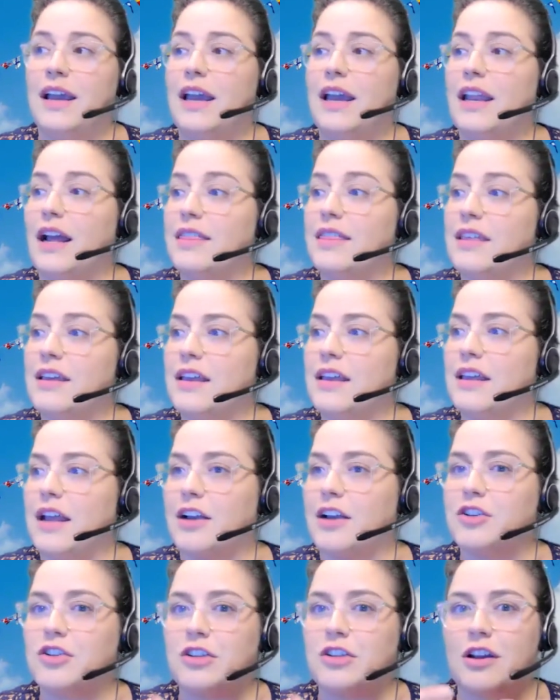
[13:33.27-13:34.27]
And I think it
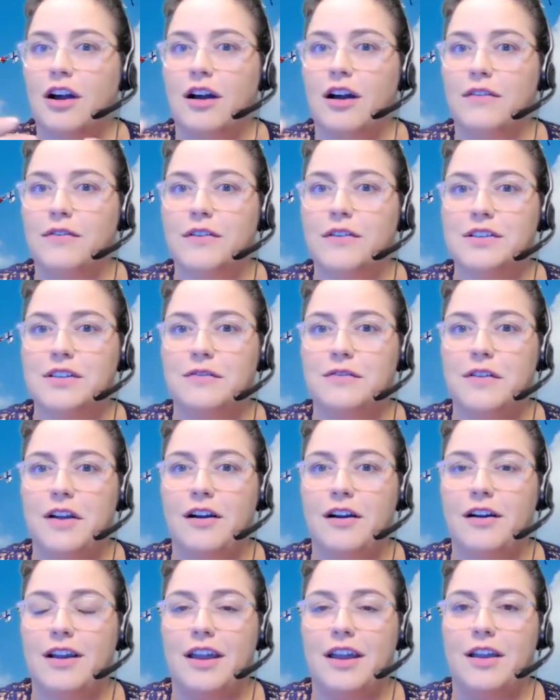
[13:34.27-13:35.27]
actually offers a
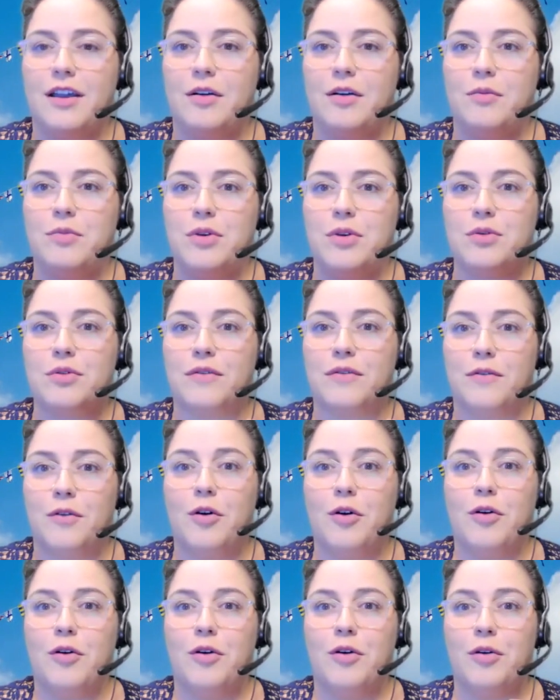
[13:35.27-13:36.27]
very
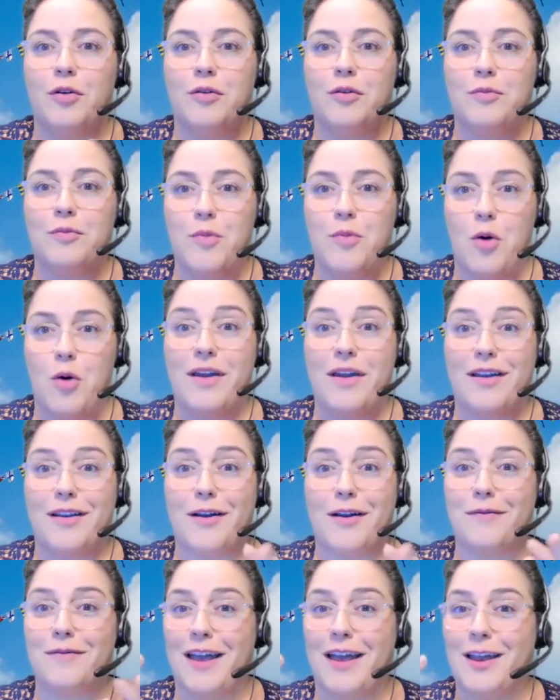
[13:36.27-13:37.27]
beautiful
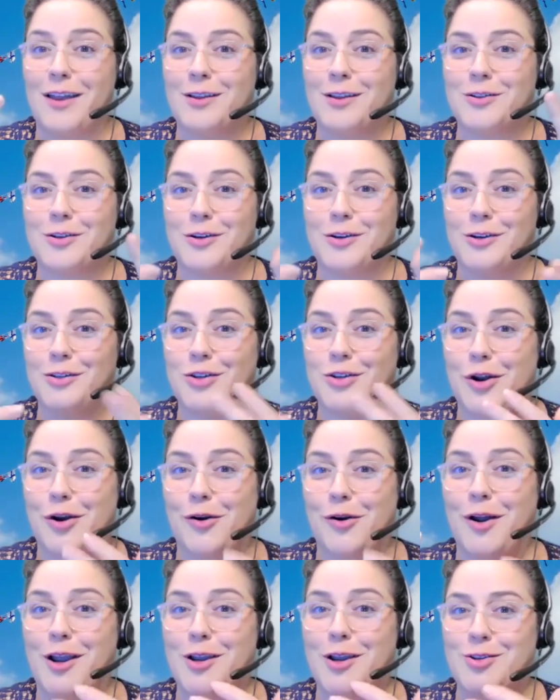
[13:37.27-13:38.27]
moment of that
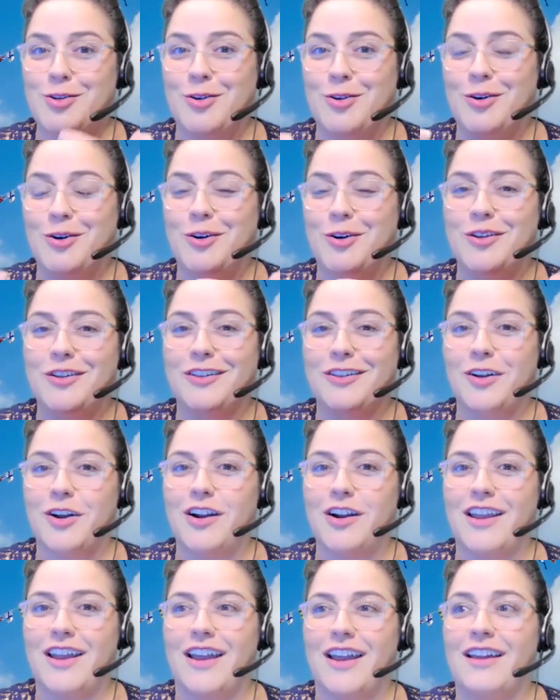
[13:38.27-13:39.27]
intergenerational
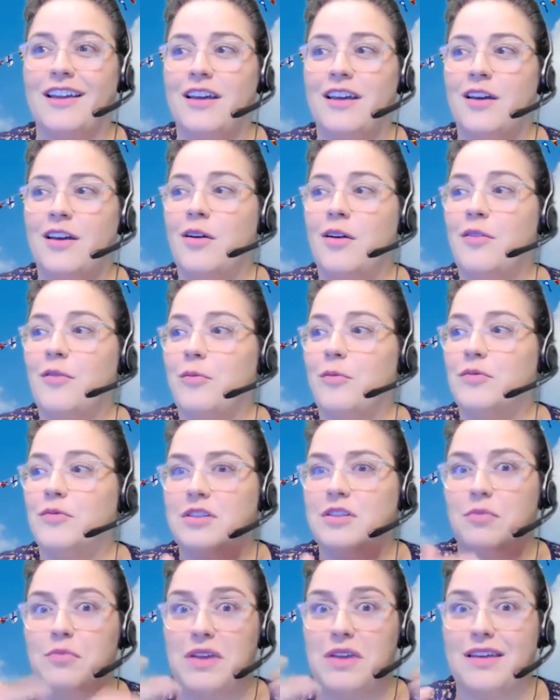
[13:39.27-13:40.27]
learning,
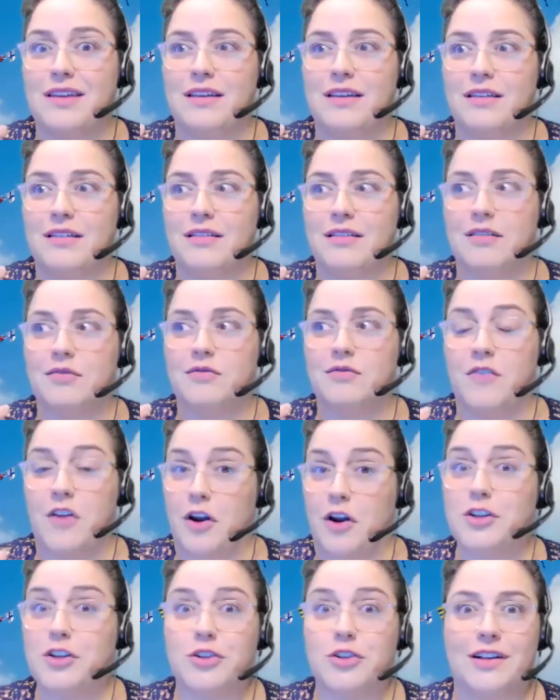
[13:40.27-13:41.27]
to be
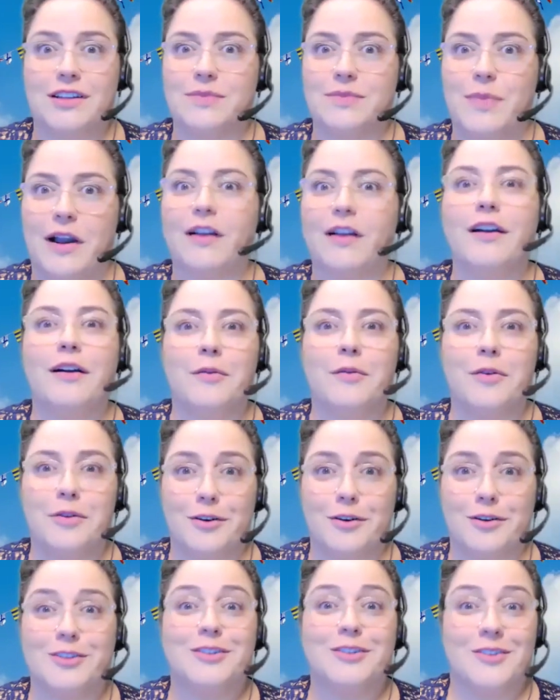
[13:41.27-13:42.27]
very transparent
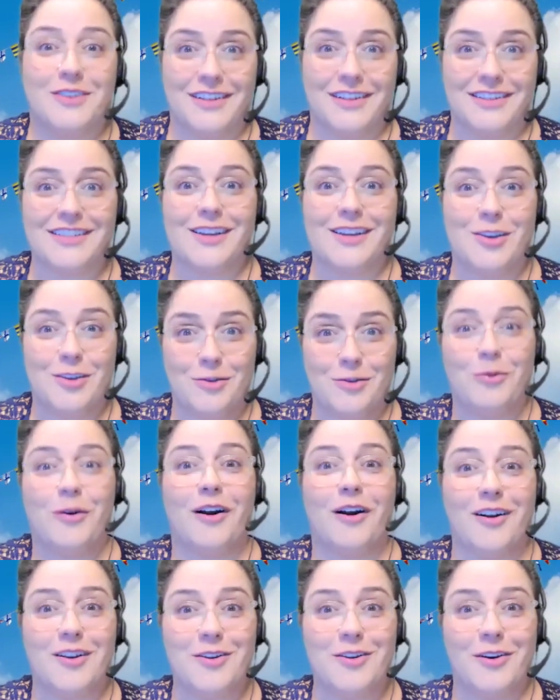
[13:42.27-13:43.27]
with your students like you
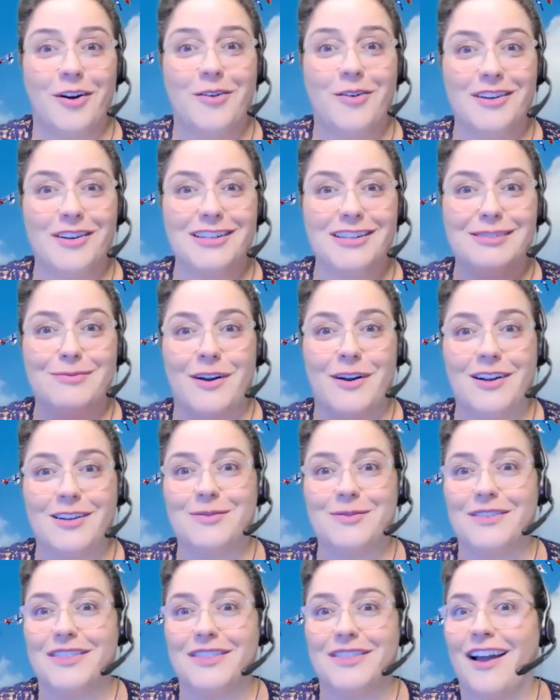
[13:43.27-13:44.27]
were in your own
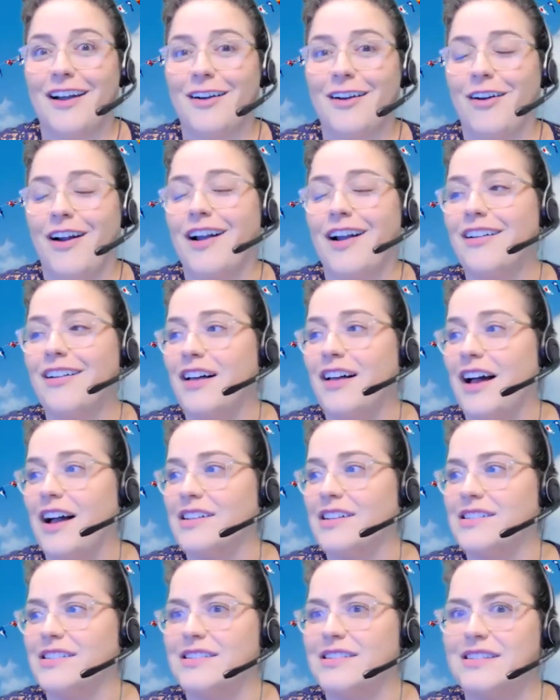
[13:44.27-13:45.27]
experience with that grad
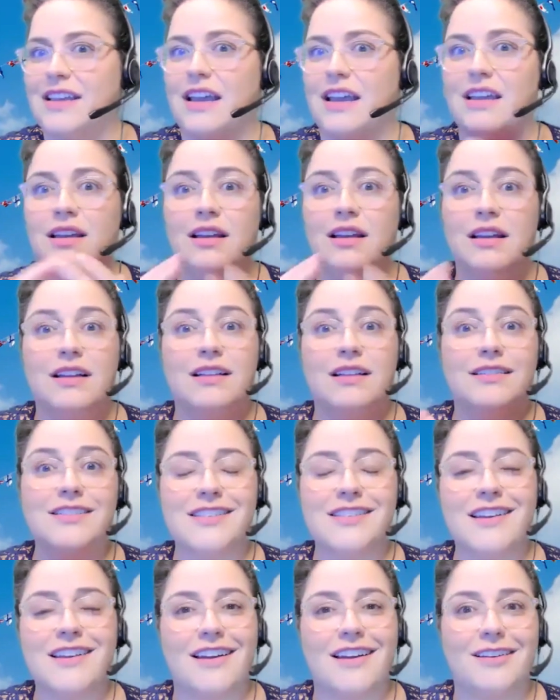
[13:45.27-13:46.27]
class. It's like,
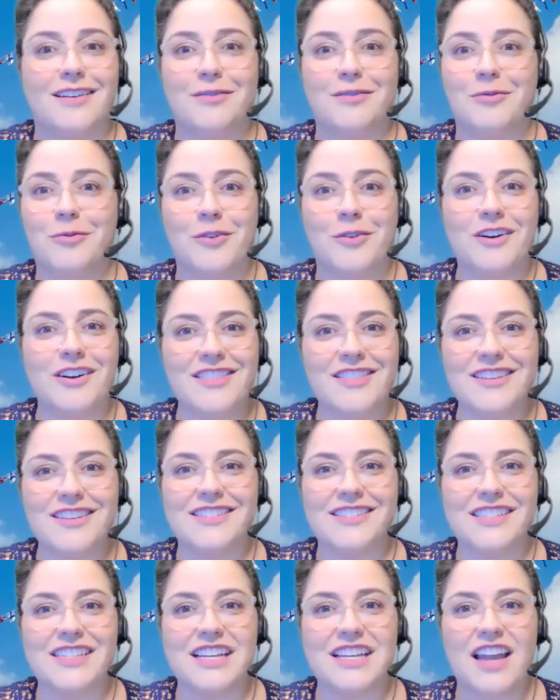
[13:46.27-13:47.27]
listen, we're in
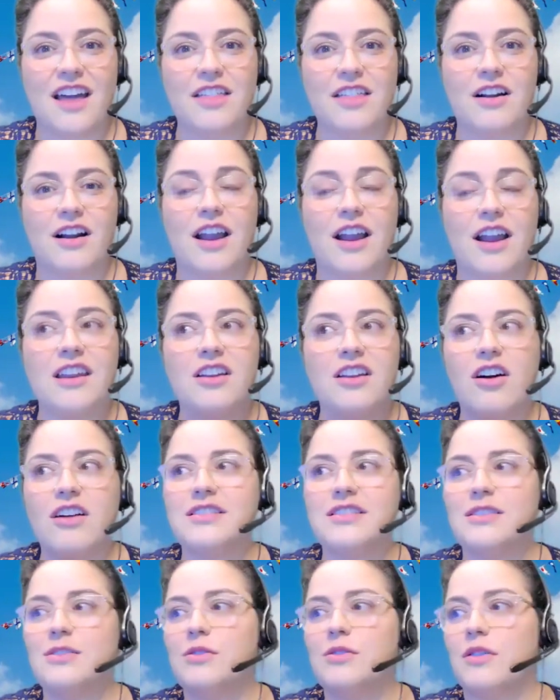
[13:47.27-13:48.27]
this together. And it
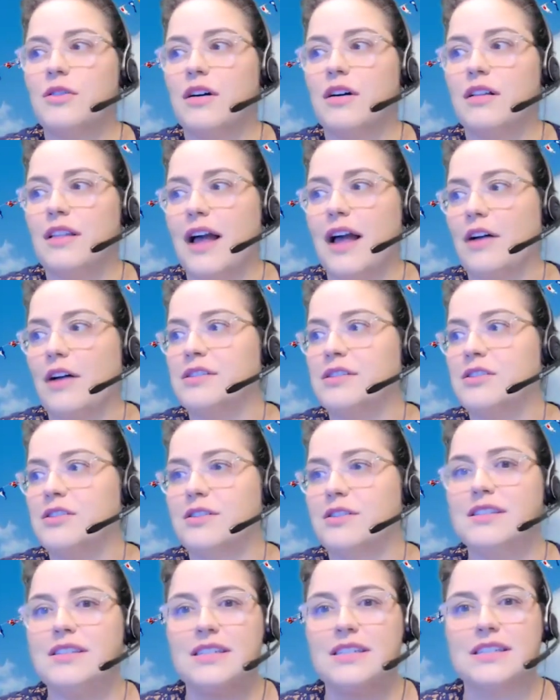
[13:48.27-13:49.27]
also allows
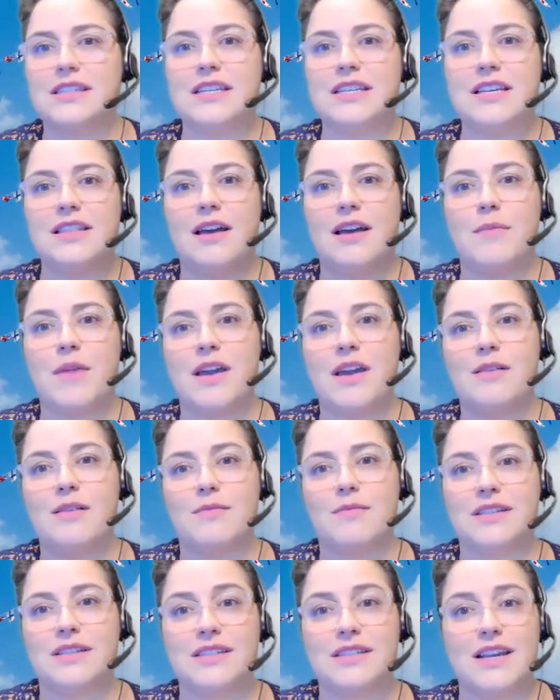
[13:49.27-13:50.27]
students to see that
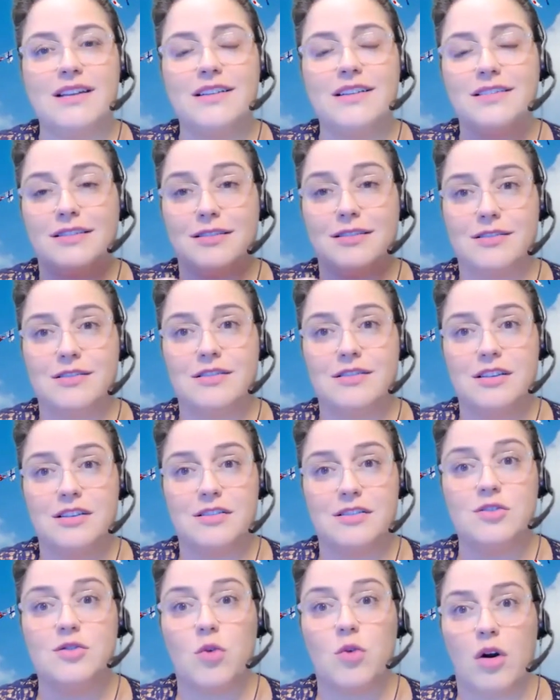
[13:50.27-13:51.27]
making mistakes
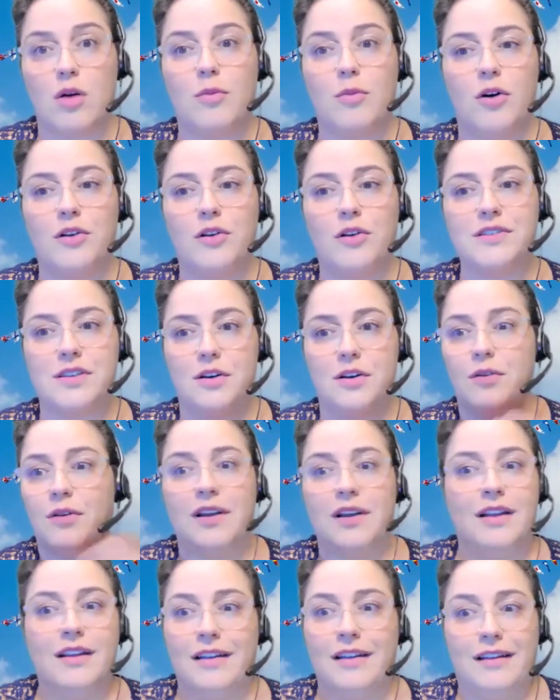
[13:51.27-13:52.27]
is normal. So
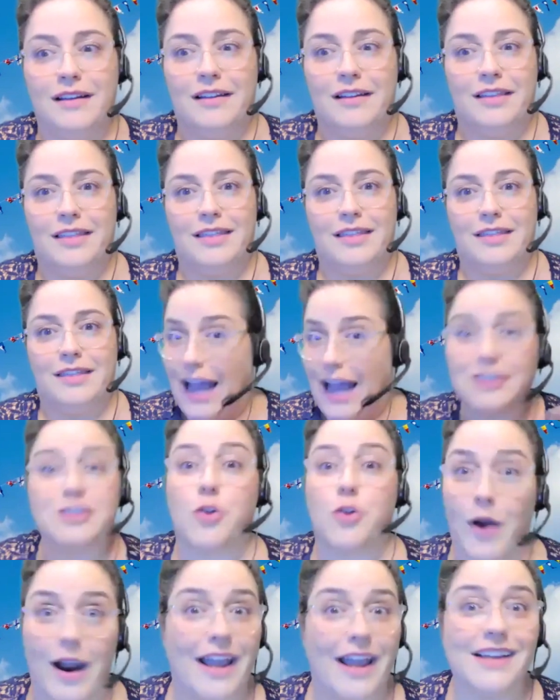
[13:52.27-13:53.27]

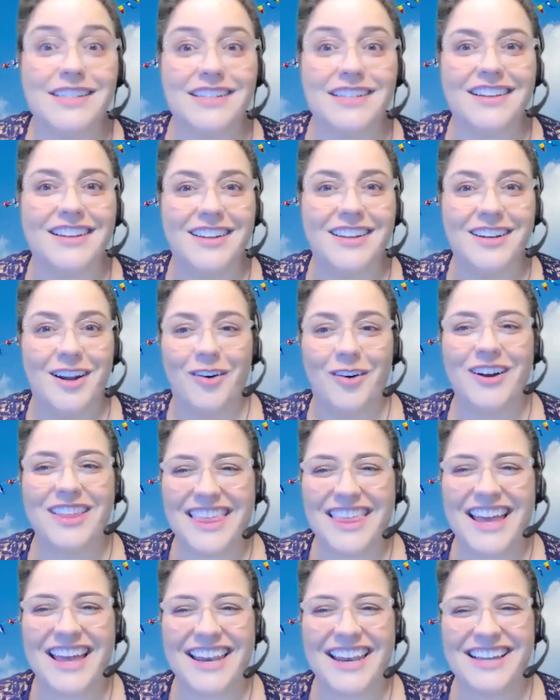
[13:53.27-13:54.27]
that's great,
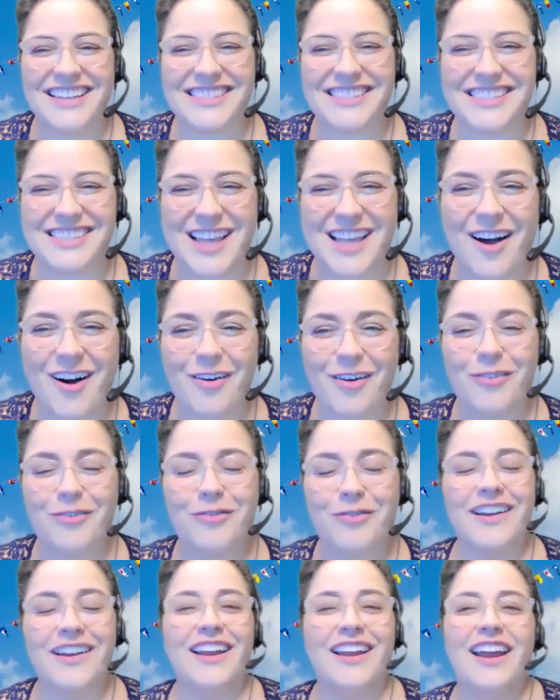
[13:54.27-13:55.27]
within
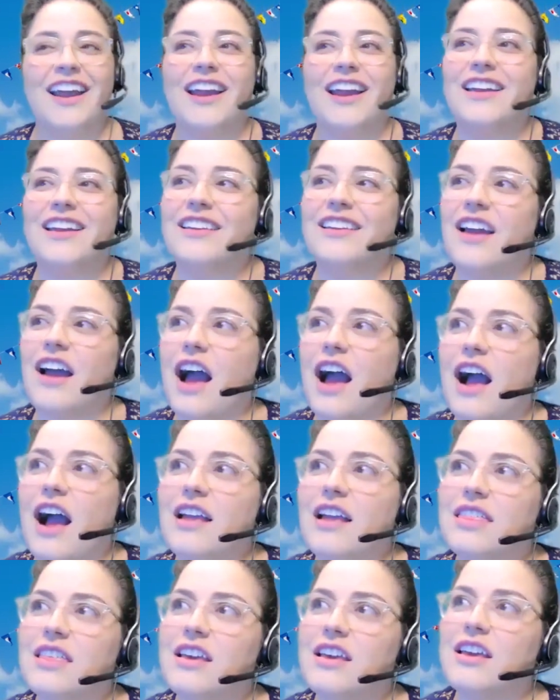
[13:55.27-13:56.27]
itself. And
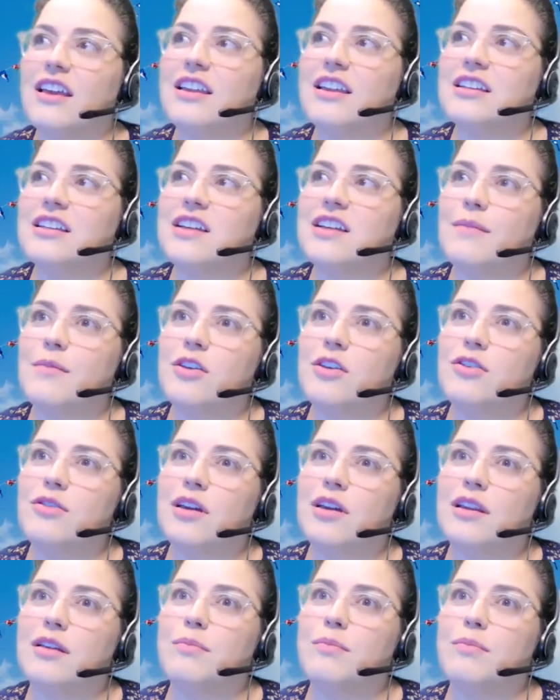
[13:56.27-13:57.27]
I think anytime that you
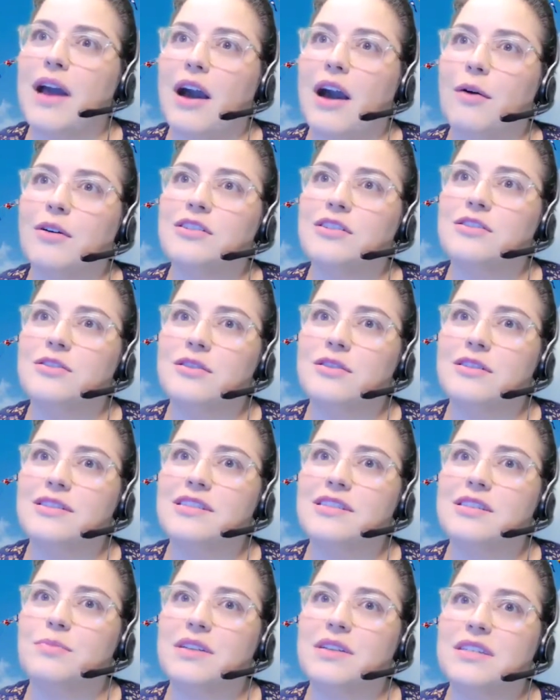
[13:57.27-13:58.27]
can empower
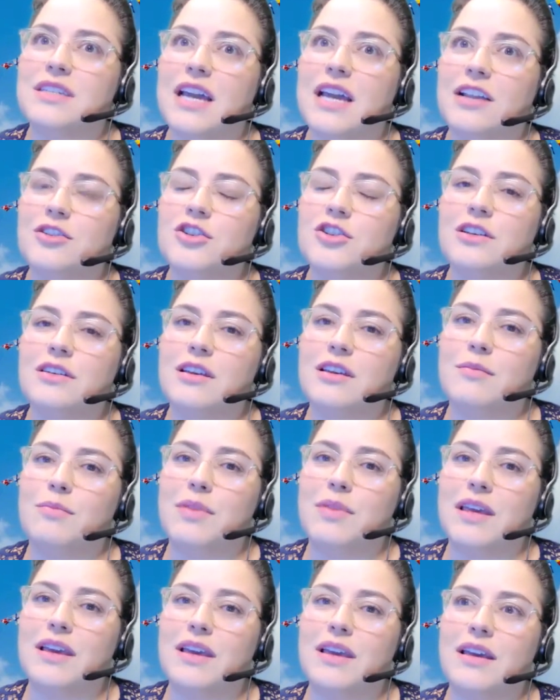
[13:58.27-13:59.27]
students to potentially
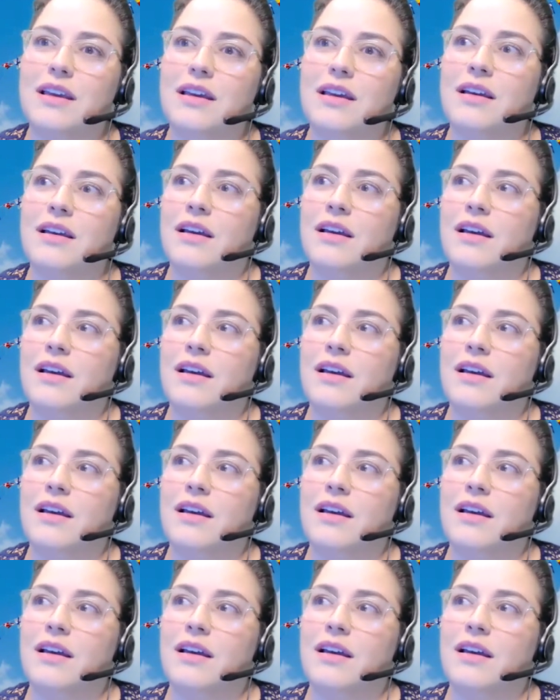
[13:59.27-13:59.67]
be